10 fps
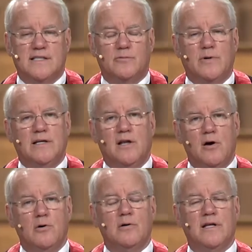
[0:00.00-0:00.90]
that we
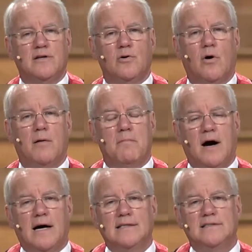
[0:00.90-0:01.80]
load into our
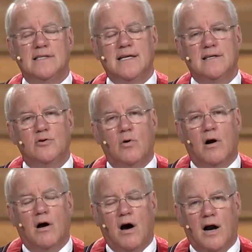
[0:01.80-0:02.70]
minds and into
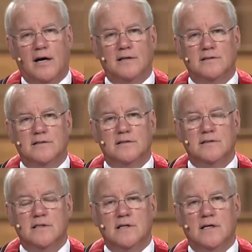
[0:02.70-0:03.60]
our hearts,
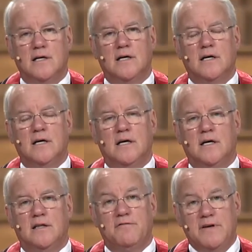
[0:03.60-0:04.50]

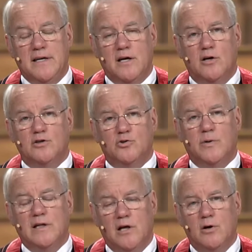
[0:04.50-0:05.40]
the videos
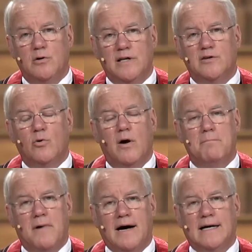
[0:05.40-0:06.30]
we load into our
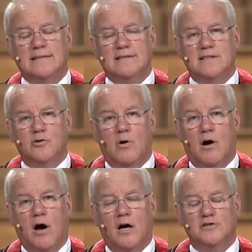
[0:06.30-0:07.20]
minds, into our
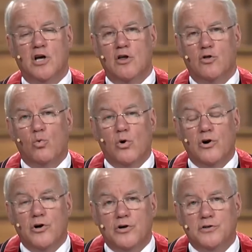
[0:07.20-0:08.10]
hearts, the
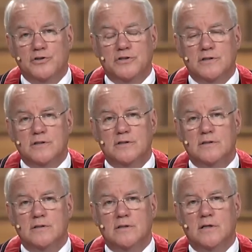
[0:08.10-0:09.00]
words
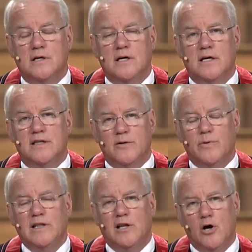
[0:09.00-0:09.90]
that
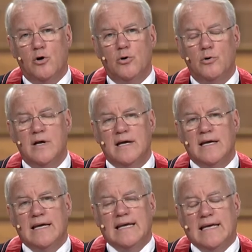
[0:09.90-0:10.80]
we load
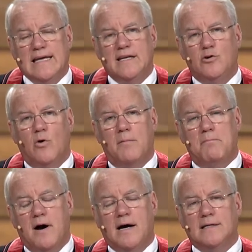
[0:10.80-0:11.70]
into our
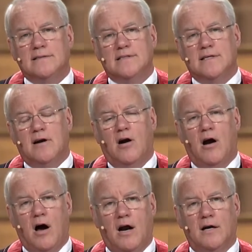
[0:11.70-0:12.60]
minds and our
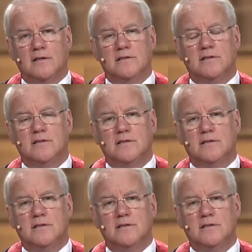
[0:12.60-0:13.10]
hearts.